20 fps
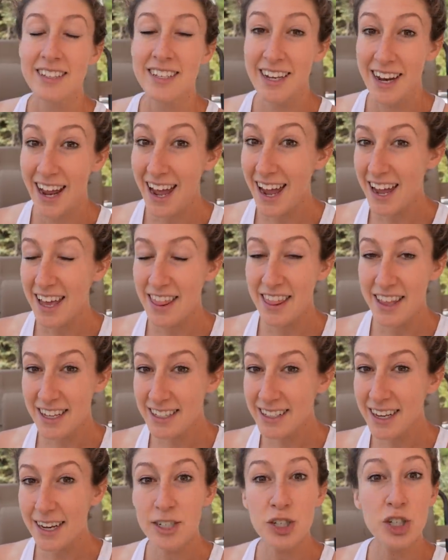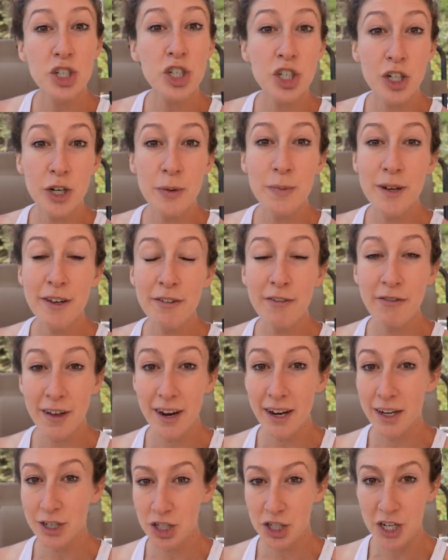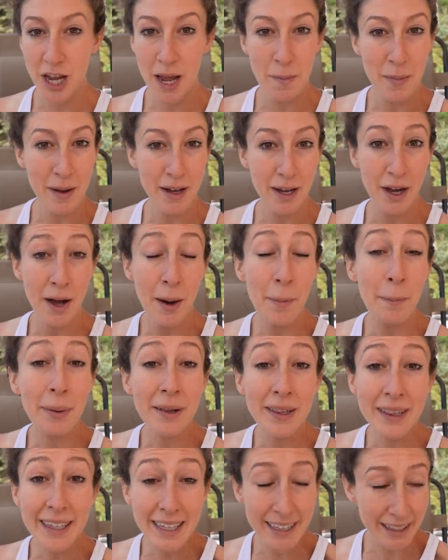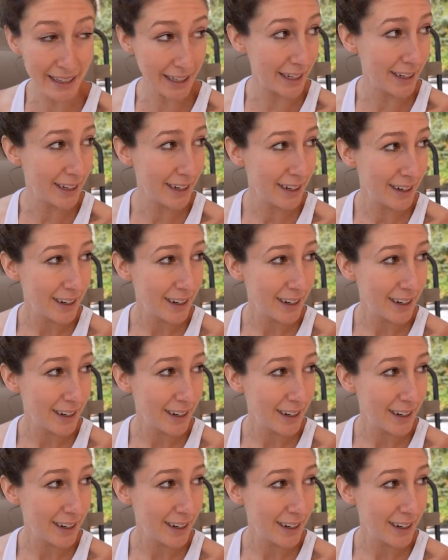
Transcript: Today, these guys should be finished taping completely.